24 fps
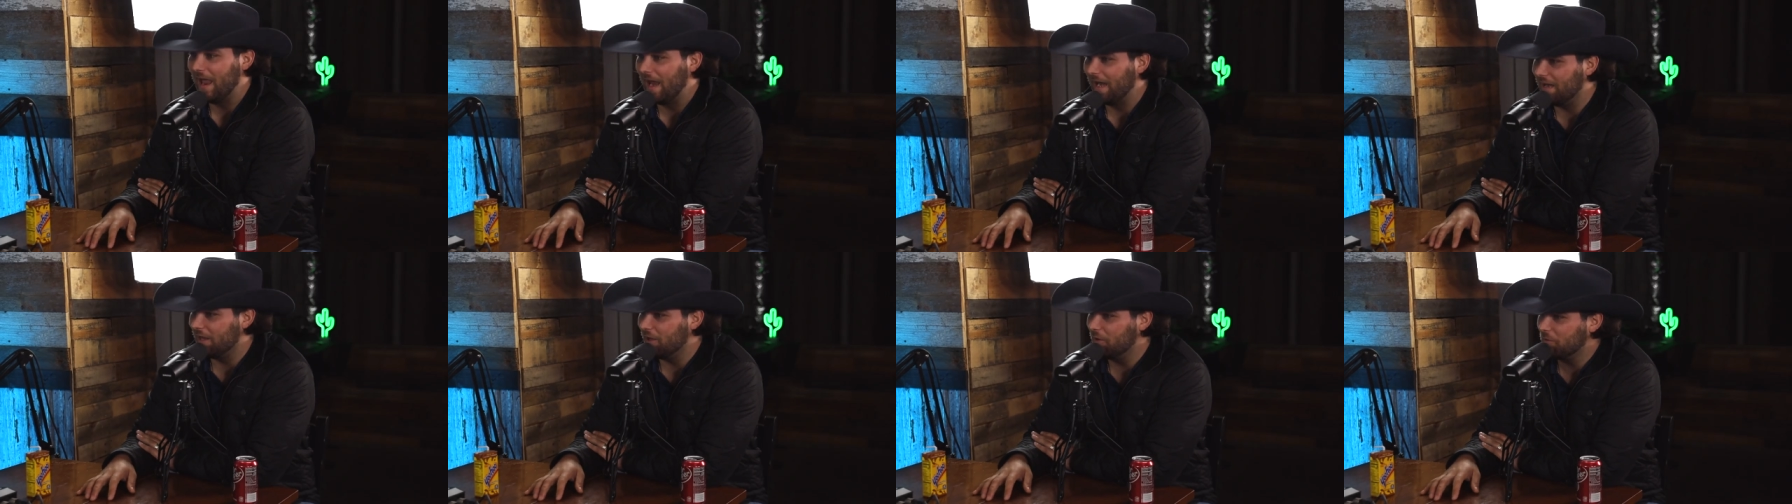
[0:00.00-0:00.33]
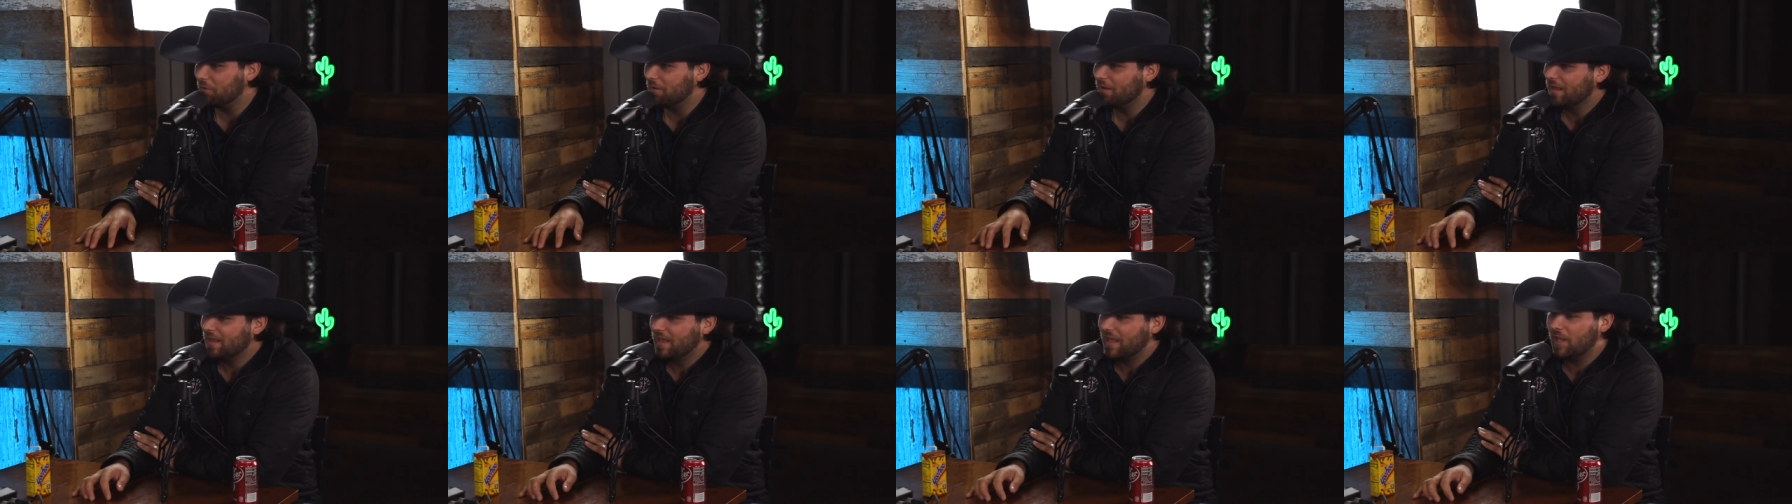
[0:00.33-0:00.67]
And
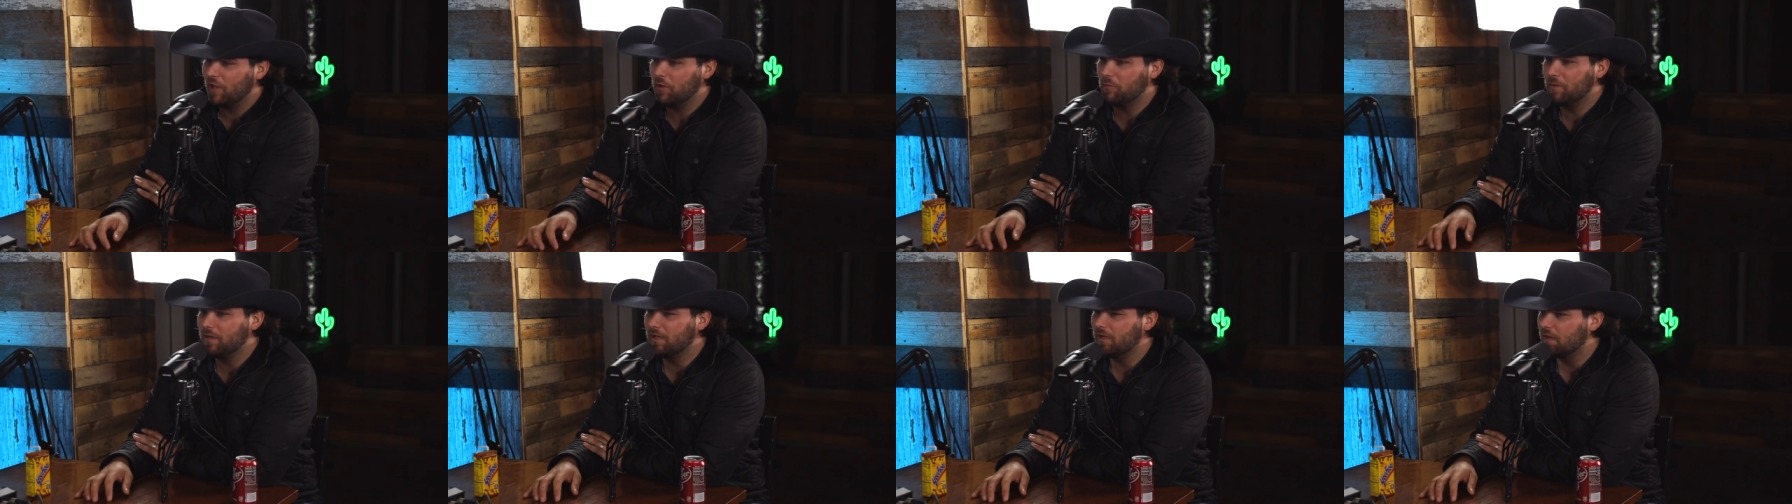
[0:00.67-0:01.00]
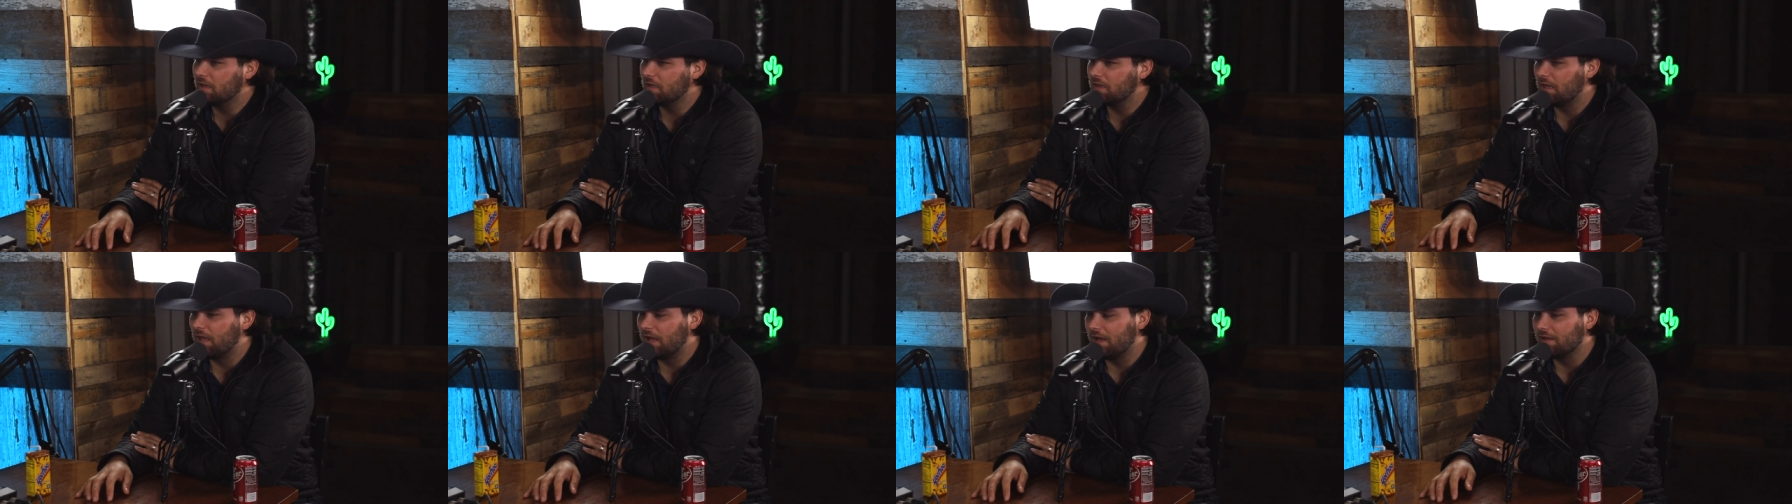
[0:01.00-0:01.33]
he'll he'll be
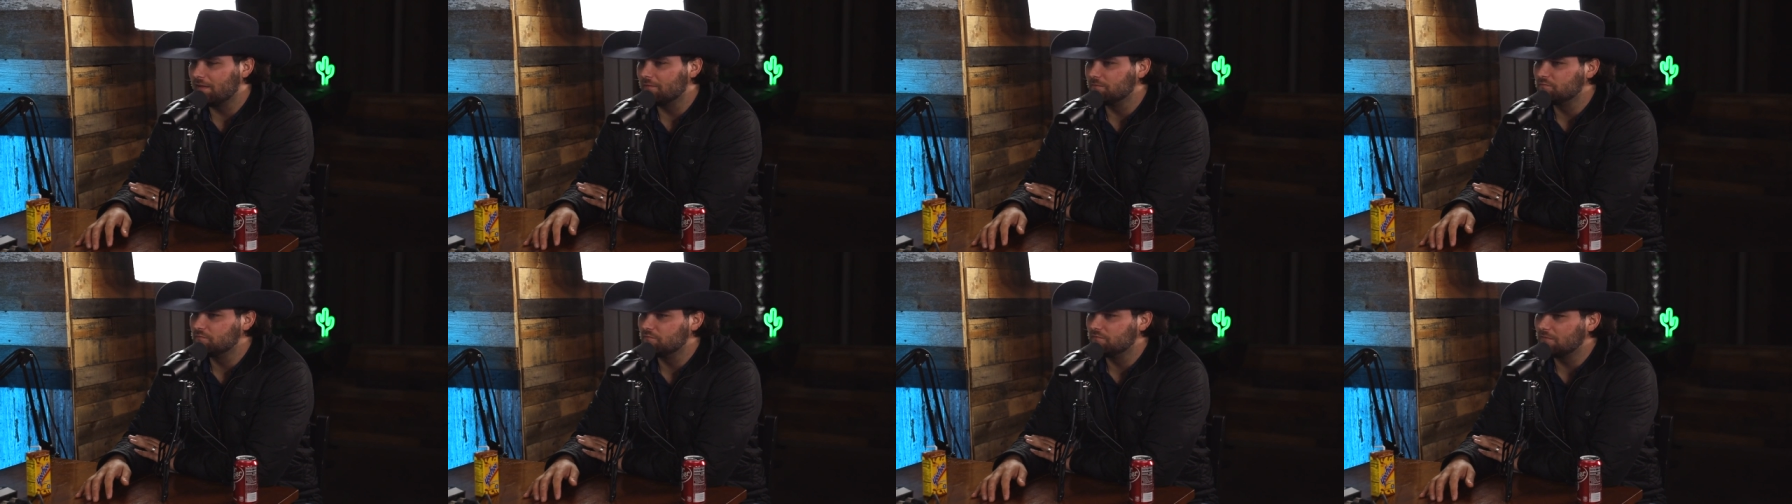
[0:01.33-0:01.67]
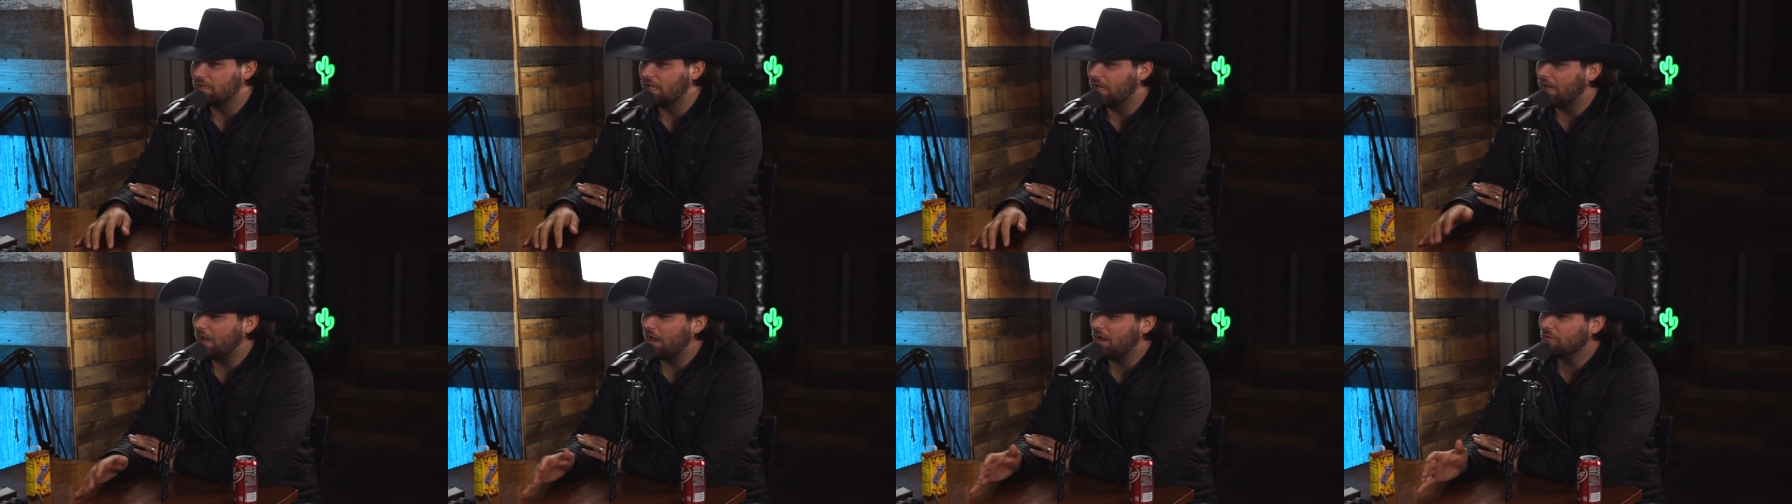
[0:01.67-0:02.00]
like,
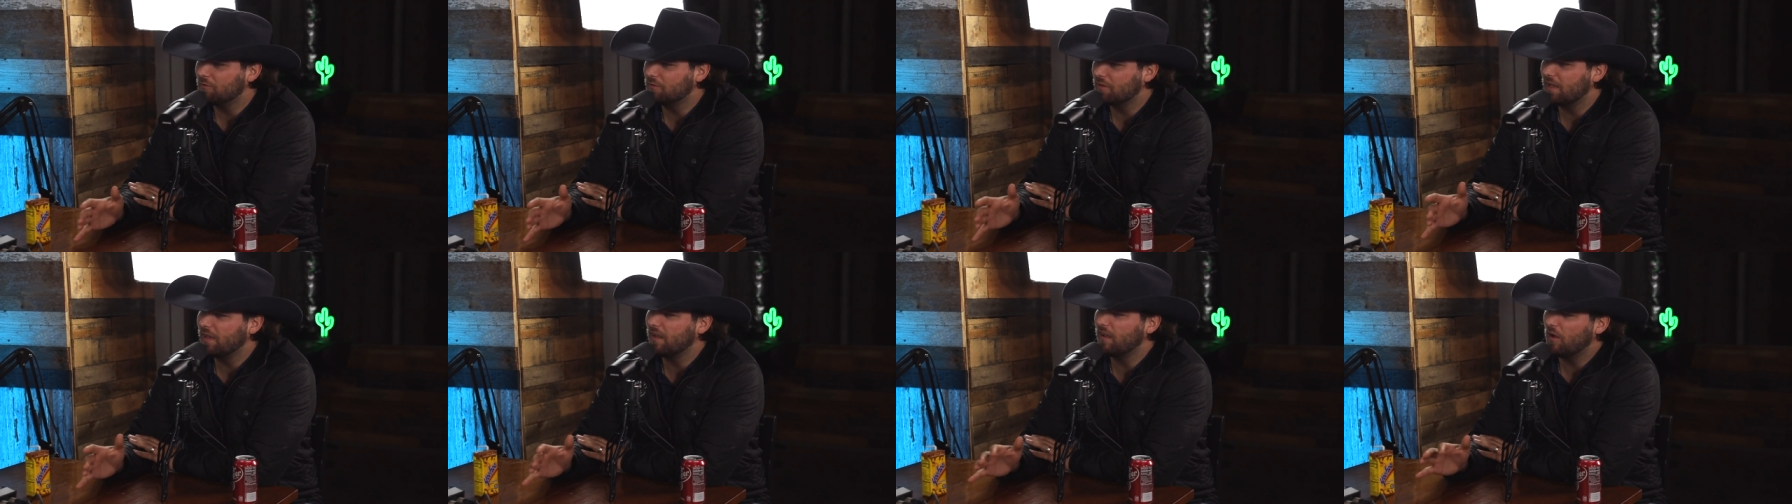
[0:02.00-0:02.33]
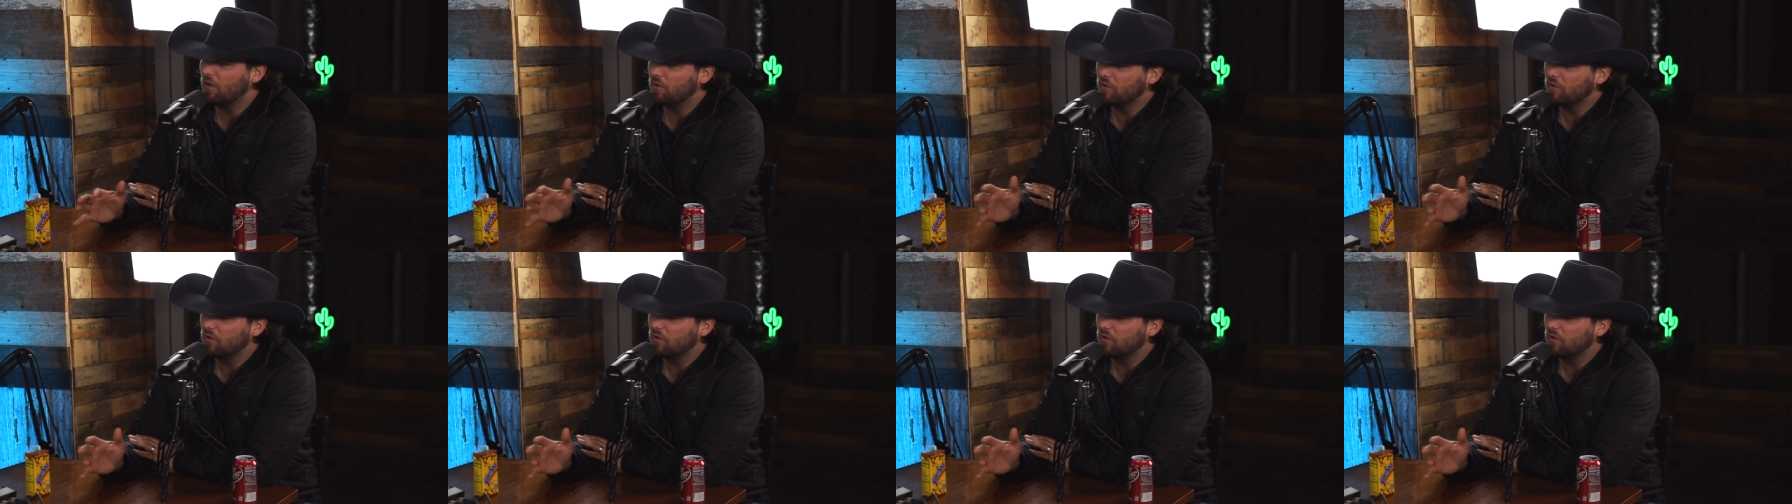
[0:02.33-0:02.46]
and I don't think,